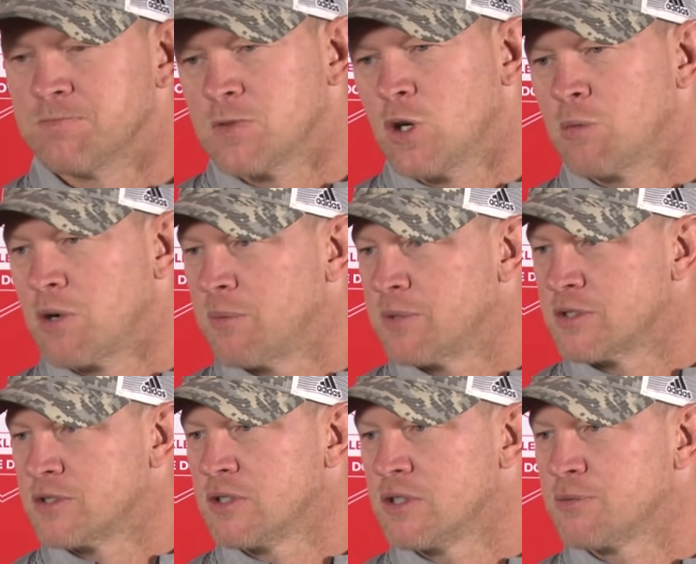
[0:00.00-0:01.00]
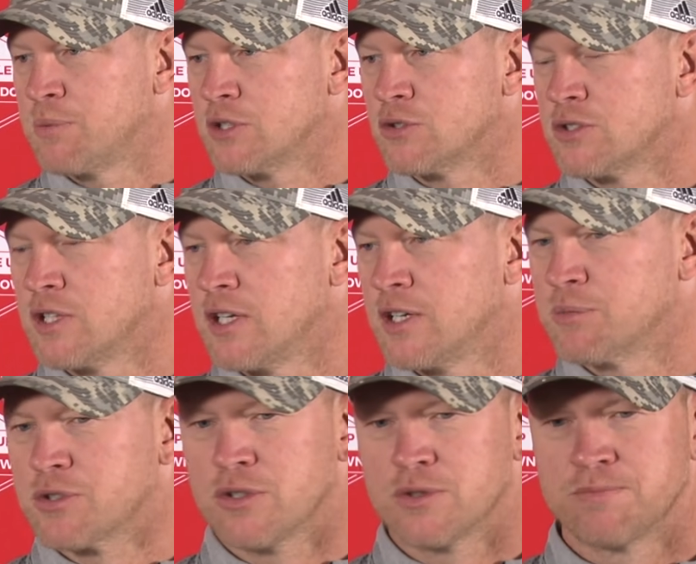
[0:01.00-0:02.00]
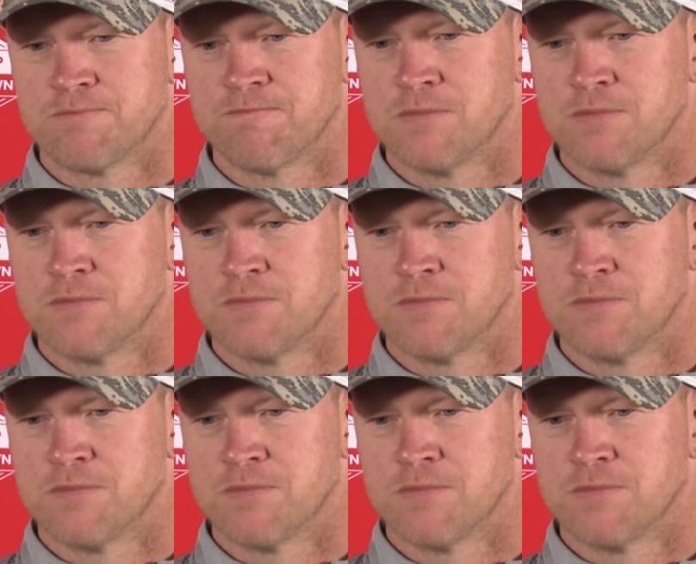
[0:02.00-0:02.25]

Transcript: Homecoming's a special time, so